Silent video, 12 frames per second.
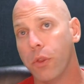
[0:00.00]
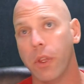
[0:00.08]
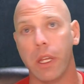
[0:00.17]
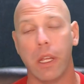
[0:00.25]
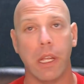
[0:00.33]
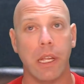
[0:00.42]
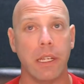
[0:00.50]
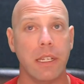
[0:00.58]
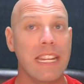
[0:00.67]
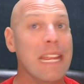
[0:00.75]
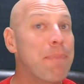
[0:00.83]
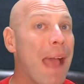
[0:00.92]
the
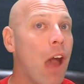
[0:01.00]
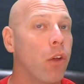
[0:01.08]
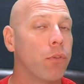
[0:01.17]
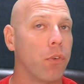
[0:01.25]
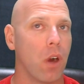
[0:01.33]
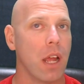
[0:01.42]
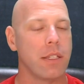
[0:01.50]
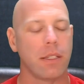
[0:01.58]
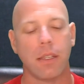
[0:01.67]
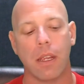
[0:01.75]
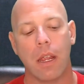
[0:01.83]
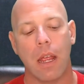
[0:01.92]
deep out for us,